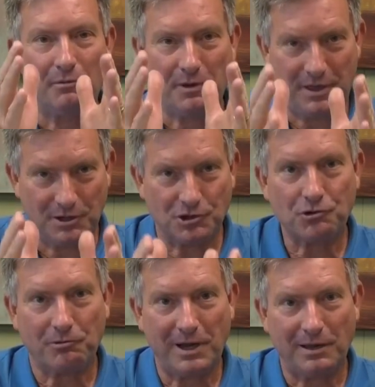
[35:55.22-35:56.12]
with His
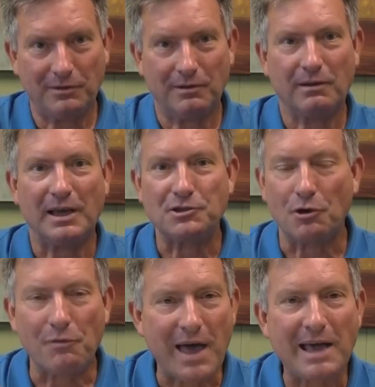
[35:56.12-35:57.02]
strength. And
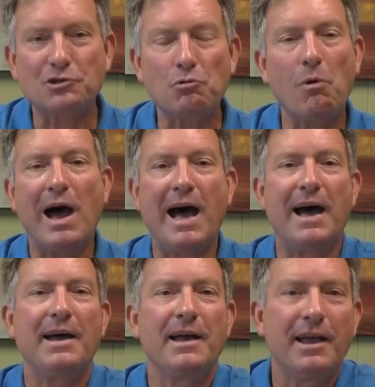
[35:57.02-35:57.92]
so that's
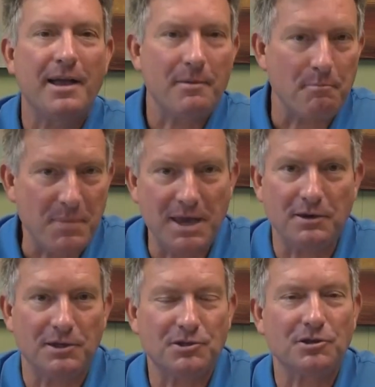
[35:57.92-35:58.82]
why
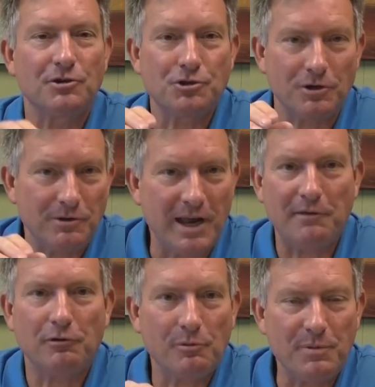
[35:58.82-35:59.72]
meekness should
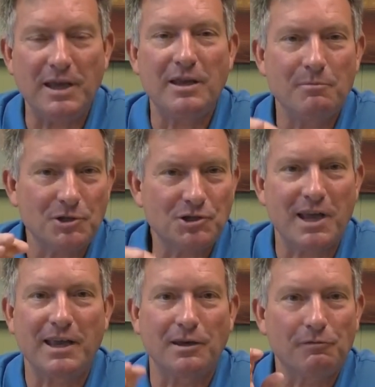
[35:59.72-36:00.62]
never be
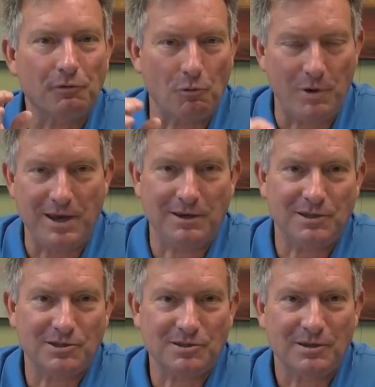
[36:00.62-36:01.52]
mistaken for
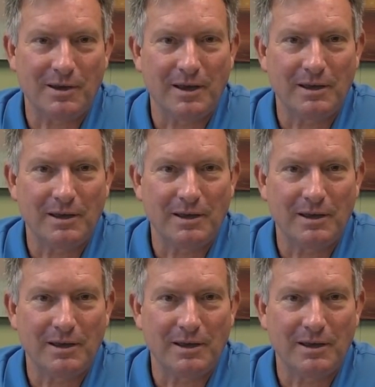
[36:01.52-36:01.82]
weakness.